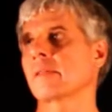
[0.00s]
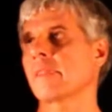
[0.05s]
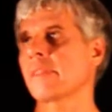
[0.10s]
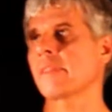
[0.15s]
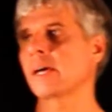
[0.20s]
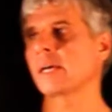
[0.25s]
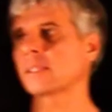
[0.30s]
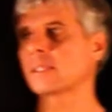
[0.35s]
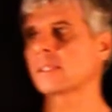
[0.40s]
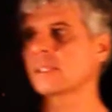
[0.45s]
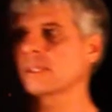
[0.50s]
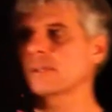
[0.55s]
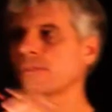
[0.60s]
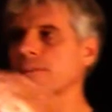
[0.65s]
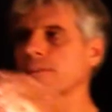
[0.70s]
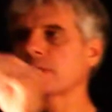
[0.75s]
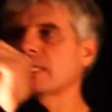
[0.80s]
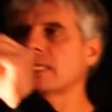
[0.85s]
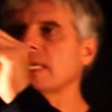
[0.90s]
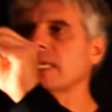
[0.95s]
that if
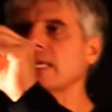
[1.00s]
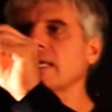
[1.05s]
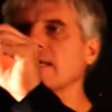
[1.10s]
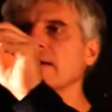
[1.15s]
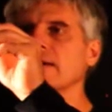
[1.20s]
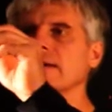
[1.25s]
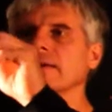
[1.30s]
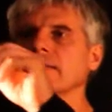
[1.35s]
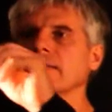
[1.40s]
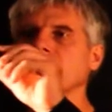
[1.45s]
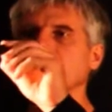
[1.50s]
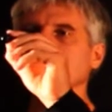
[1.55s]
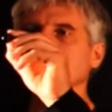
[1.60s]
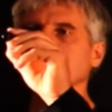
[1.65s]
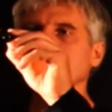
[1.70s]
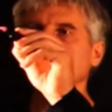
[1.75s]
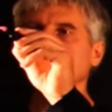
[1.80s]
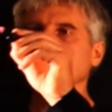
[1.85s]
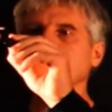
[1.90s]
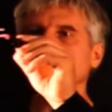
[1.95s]
C
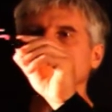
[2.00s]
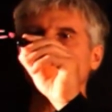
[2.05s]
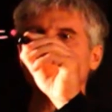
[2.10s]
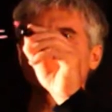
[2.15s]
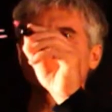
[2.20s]
is